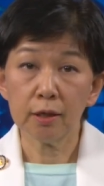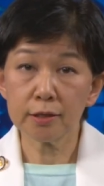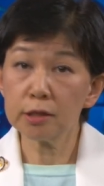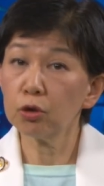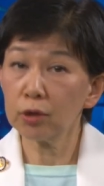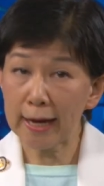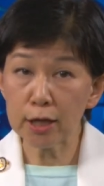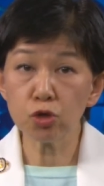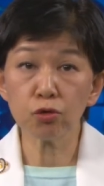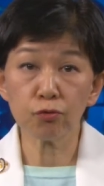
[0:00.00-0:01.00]
as an
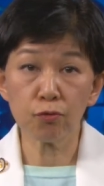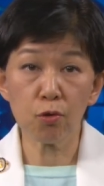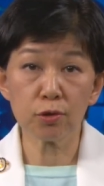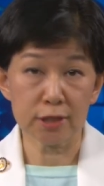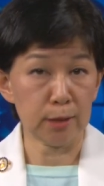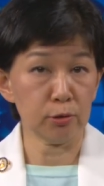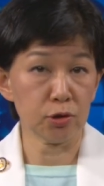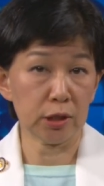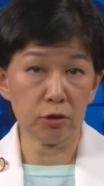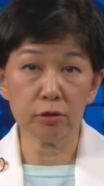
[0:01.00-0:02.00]
occasion for
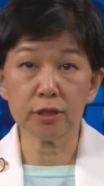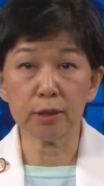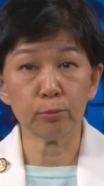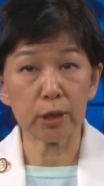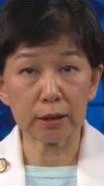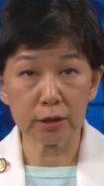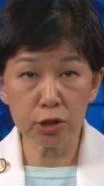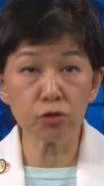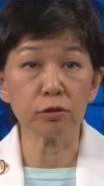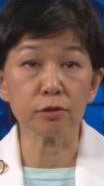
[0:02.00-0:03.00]
cybersecurity
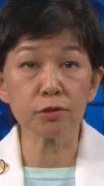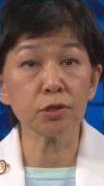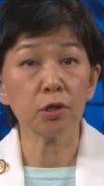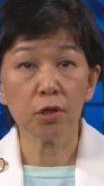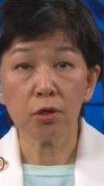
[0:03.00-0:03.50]
practitioners